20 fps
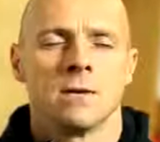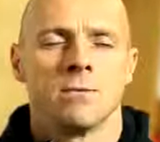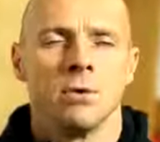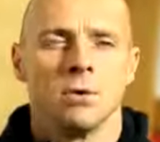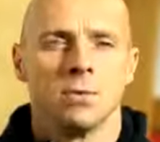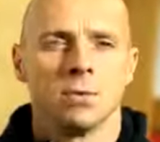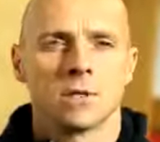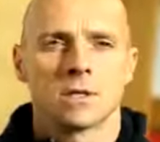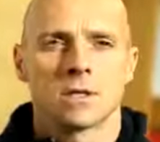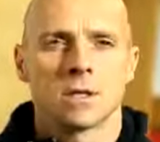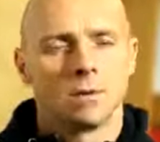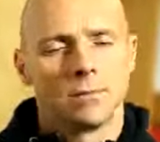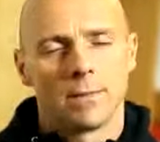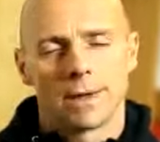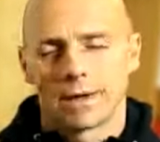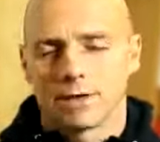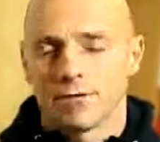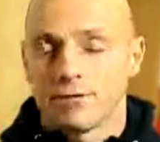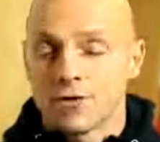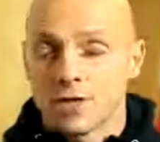movements that'll
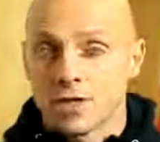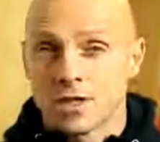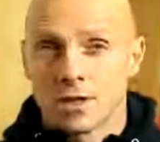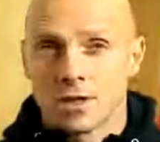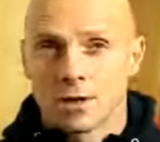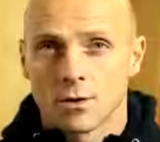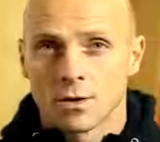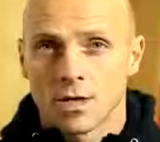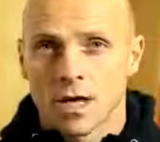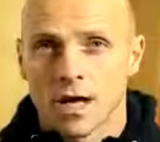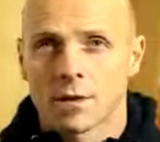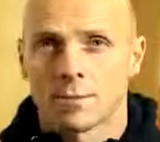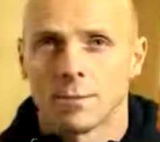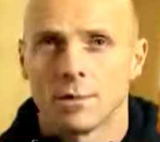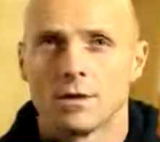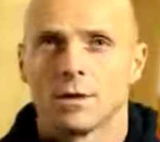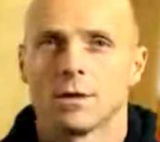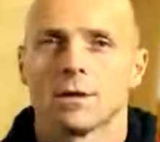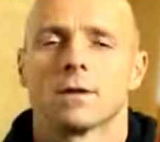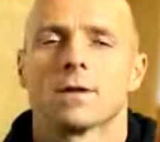make the physios
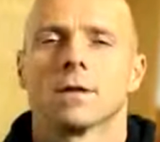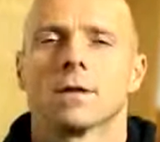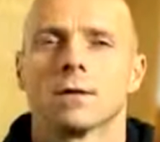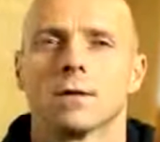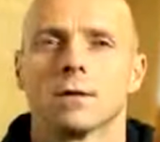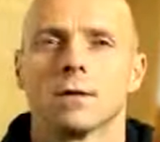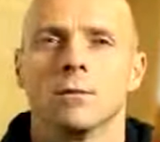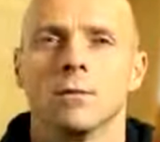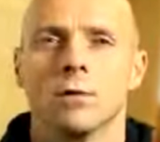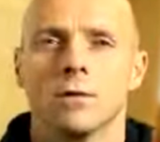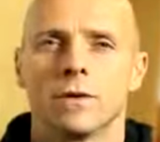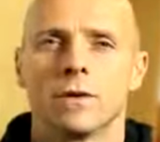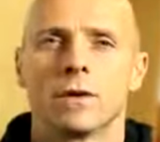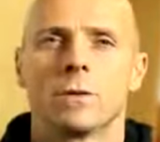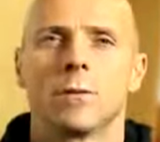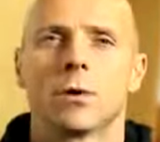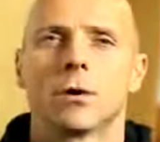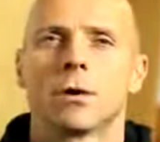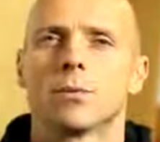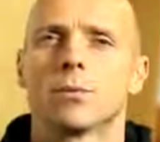happy that they're, they're moving
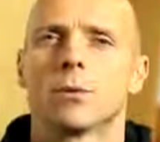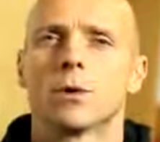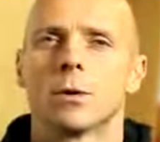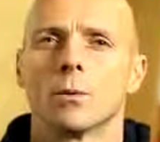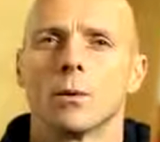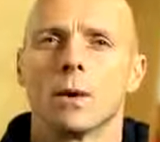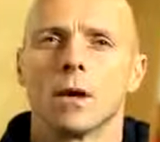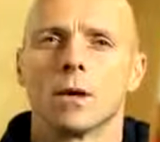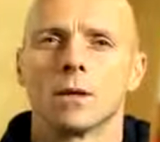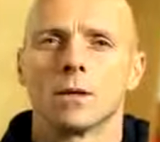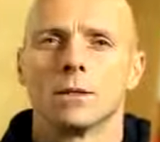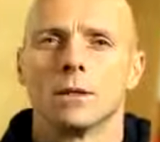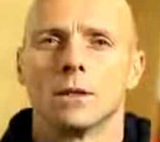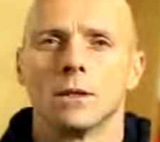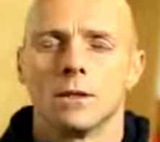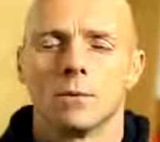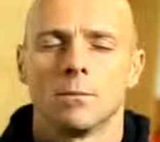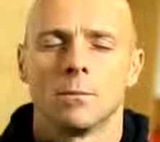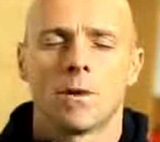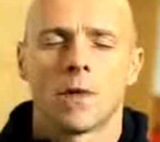the body pretty well,
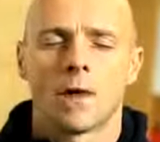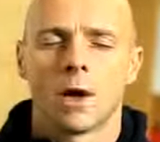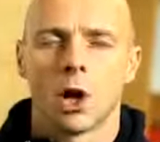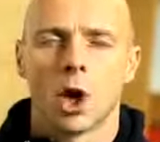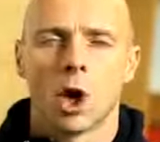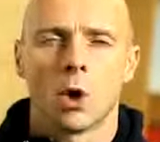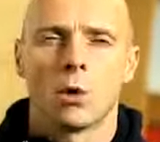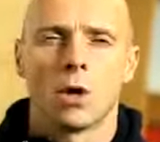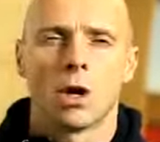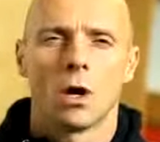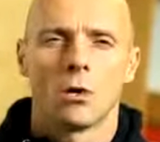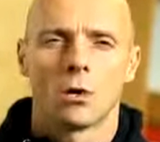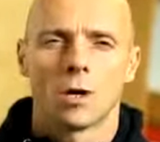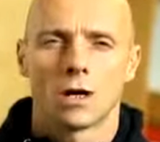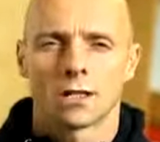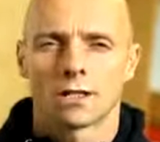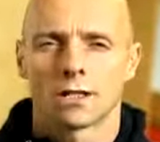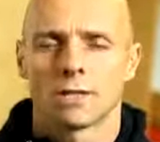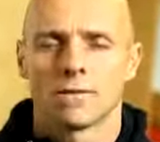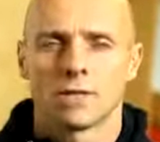but the low load
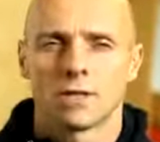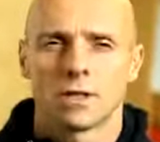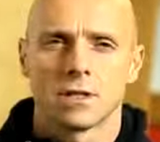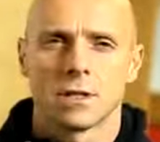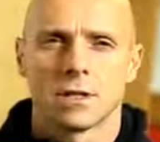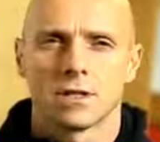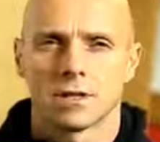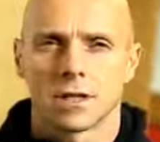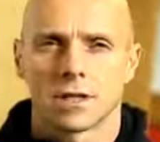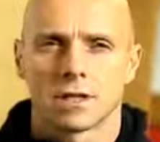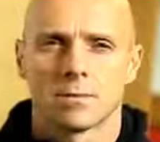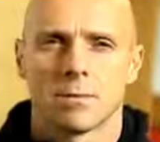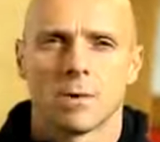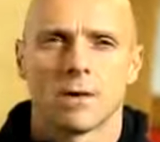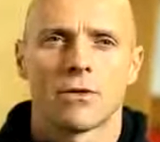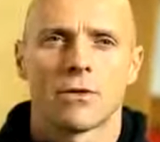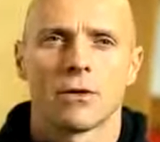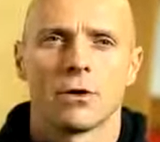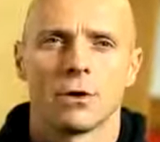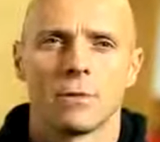activity, that takes
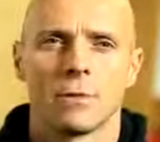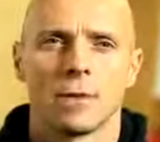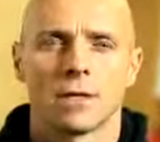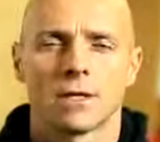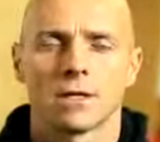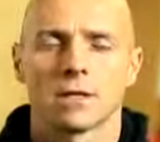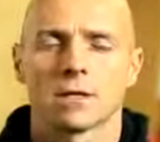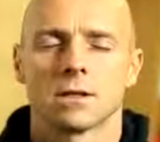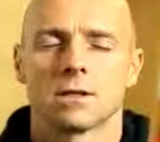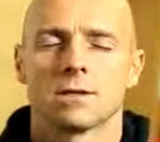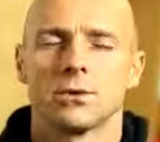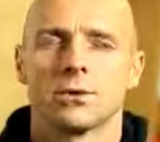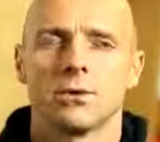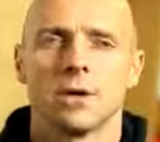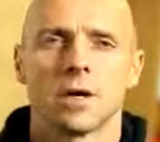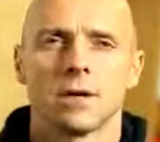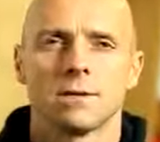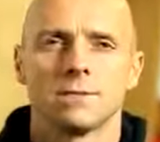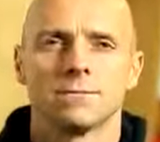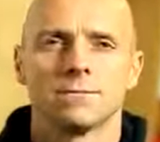about thirty minutes, they'll do
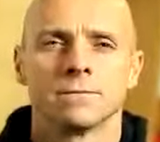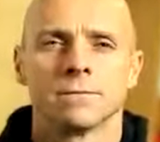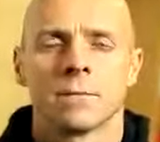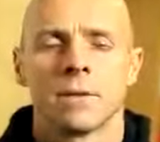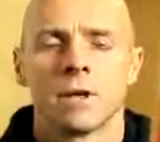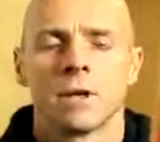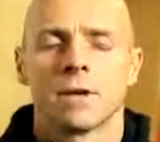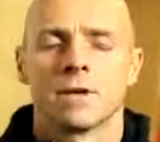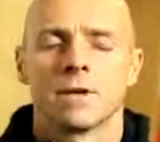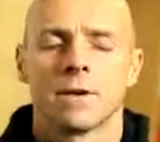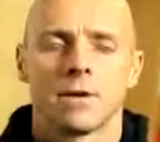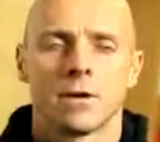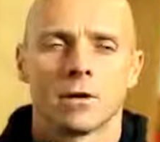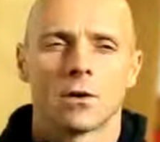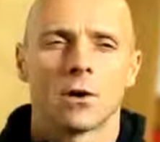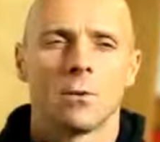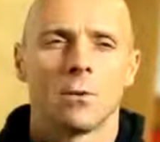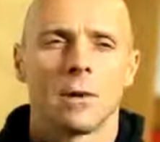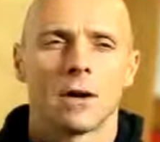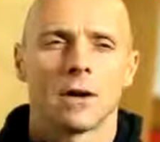that. Then
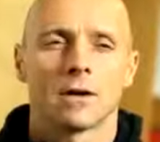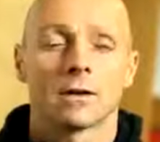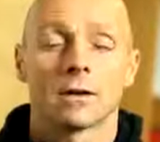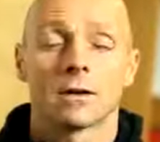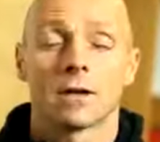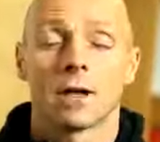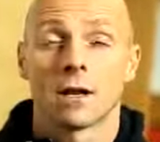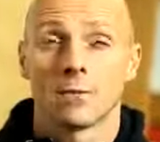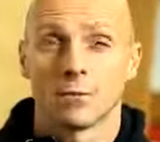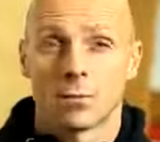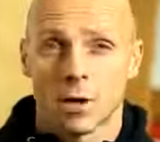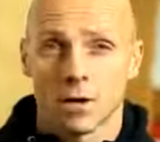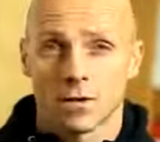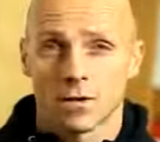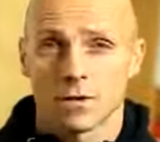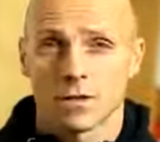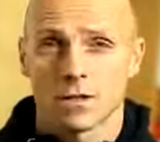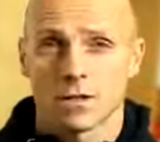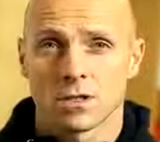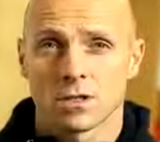they'll go back, then they'll have
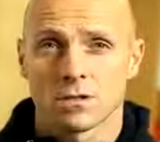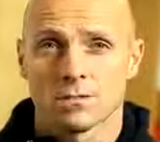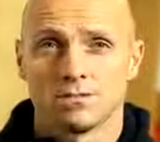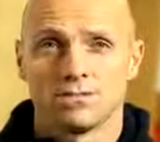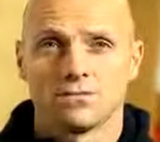breakfast,